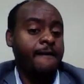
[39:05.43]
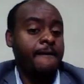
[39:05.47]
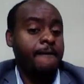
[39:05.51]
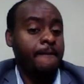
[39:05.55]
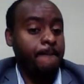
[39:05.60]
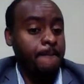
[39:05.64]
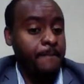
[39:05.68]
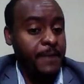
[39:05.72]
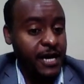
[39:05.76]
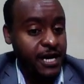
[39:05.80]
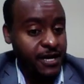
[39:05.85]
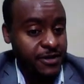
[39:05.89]

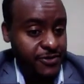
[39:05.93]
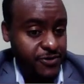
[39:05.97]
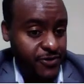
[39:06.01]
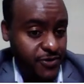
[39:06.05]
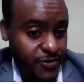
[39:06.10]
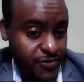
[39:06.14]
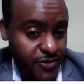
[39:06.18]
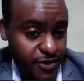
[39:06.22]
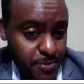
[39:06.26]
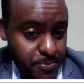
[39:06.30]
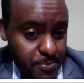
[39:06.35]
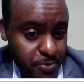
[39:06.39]
Based on
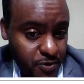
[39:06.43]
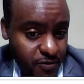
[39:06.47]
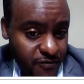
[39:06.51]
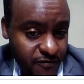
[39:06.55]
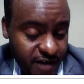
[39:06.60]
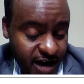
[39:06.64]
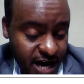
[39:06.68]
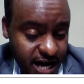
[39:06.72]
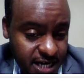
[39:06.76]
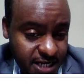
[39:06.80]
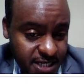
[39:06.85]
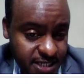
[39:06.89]
the
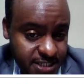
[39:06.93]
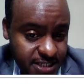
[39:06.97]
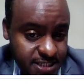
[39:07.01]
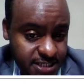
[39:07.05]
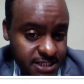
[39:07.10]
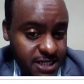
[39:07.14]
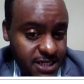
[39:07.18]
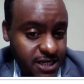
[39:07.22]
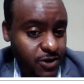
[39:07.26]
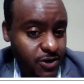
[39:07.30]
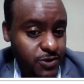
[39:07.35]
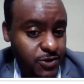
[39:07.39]
provided
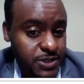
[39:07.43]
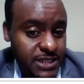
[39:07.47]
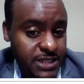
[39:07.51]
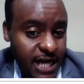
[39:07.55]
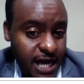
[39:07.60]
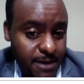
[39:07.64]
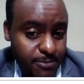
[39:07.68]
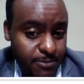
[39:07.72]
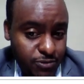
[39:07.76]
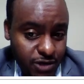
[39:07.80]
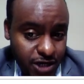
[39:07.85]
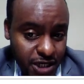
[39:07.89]
cross
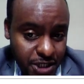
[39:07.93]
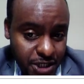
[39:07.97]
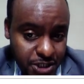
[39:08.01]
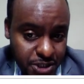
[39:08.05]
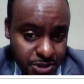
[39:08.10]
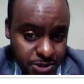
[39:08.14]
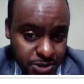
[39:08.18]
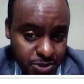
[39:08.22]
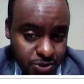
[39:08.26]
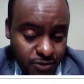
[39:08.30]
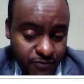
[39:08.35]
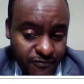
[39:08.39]

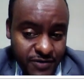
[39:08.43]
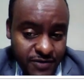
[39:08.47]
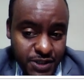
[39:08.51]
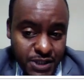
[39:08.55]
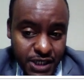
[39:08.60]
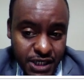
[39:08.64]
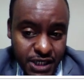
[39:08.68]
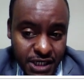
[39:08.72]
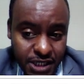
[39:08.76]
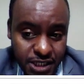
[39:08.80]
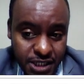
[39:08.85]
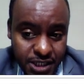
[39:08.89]
tabulations of
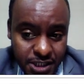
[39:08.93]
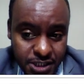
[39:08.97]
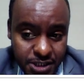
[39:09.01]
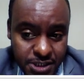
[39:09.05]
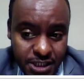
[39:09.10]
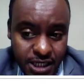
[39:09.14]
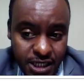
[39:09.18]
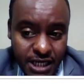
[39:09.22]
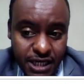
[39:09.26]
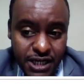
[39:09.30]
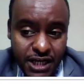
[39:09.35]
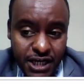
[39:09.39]
genders
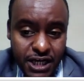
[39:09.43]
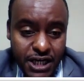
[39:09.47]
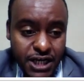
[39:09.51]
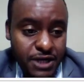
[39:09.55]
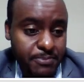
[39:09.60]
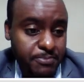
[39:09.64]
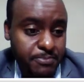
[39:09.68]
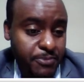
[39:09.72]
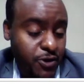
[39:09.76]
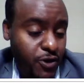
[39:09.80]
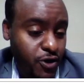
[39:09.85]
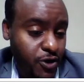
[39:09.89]
and
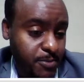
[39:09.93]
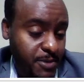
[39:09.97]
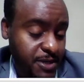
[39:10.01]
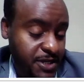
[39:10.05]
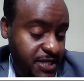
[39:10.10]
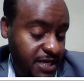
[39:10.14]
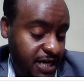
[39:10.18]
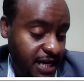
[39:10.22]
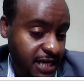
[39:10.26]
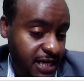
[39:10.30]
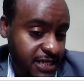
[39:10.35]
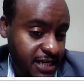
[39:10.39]
employment
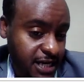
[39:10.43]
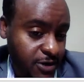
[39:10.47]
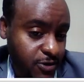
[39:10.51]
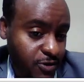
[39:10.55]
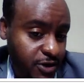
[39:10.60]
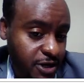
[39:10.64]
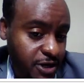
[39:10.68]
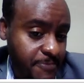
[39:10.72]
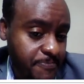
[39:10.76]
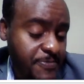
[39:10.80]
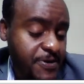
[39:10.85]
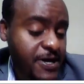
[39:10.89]

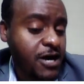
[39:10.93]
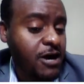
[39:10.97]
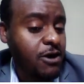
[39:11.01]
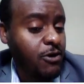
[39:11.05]
category,